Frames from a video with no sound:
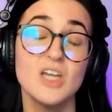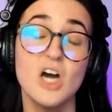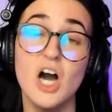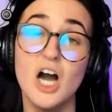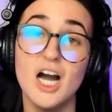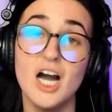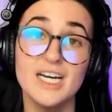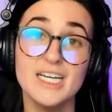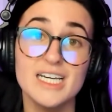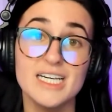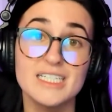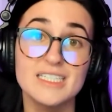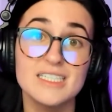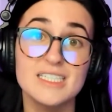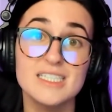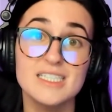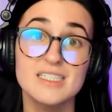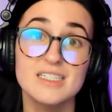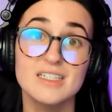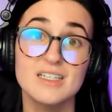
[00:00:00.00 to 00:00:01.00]
the
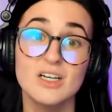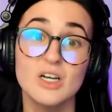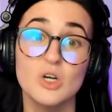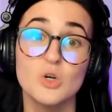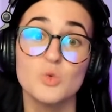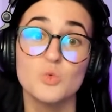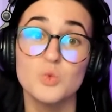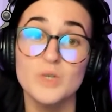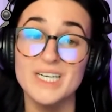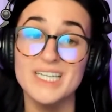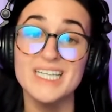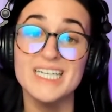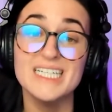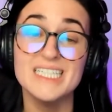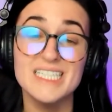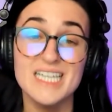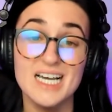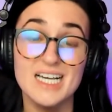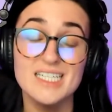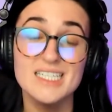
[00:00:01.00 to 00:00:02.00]
audience
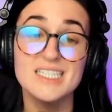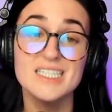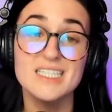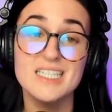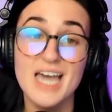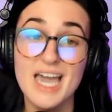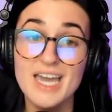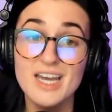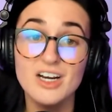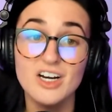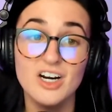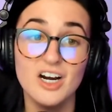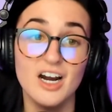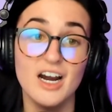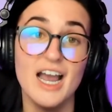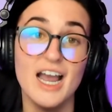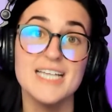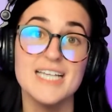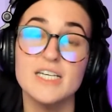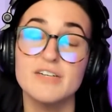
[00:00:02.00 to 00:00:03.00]
really does like
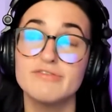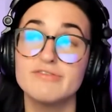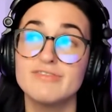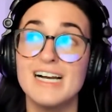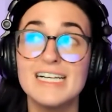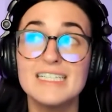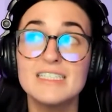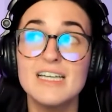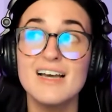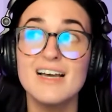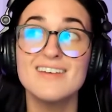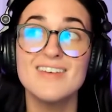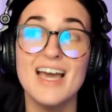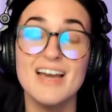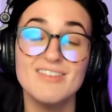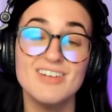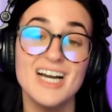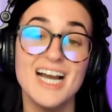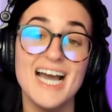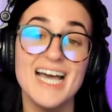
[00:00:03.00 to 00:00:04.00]
her. Has a friend of
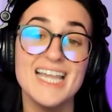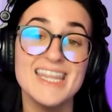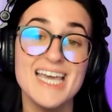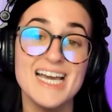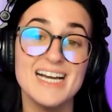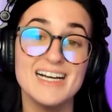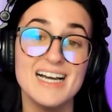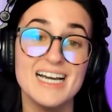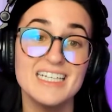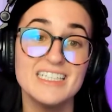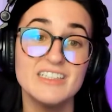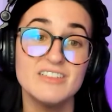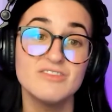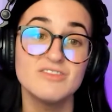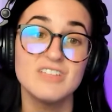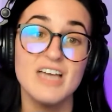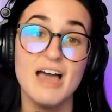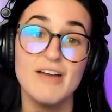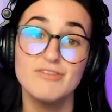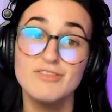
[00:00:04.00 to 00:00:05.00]
ever had that kind
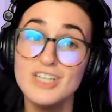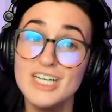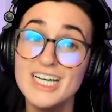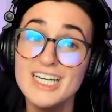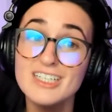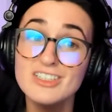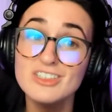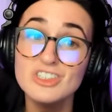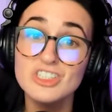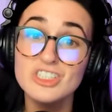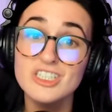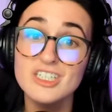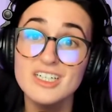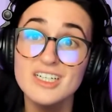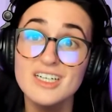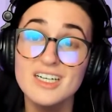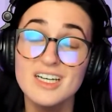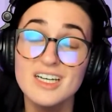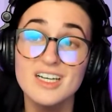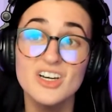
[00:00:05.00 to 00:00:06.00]
of leverage?
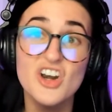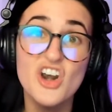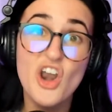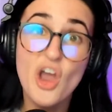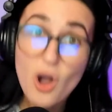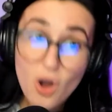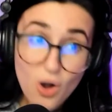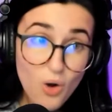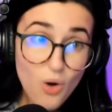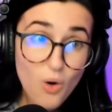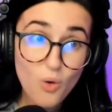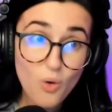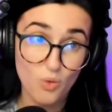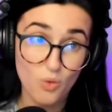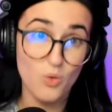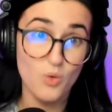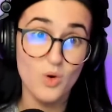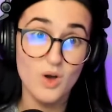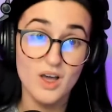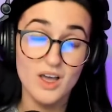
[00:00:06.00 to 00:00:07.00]

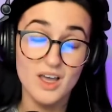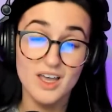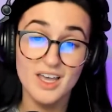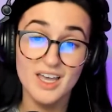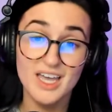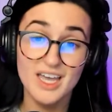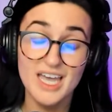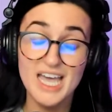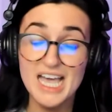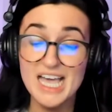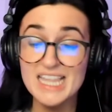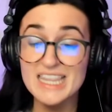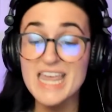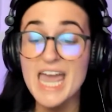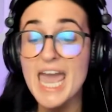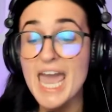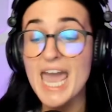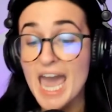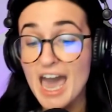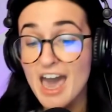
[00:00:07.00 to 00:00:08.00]
No,
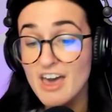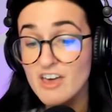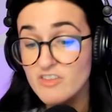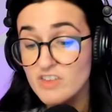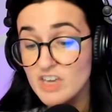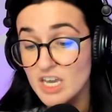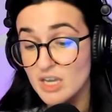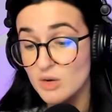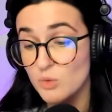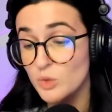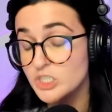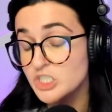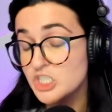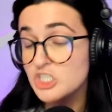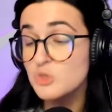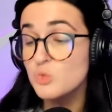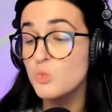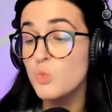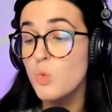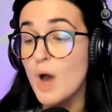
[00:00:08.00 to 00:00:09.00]
they haven't, which
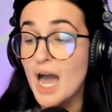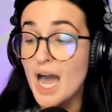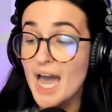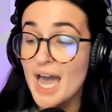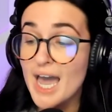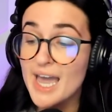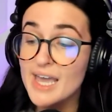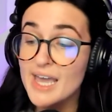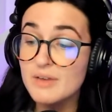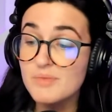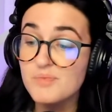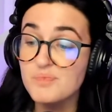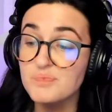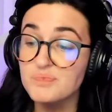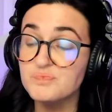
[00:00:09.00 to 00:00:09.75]
is why.